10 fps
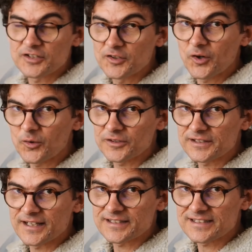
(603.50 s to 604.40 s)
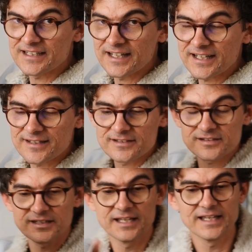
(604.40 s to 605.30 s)
you can hold it nicely like
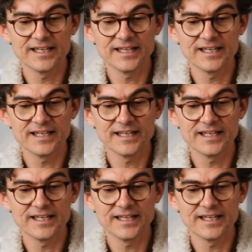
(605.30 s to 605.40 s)
this.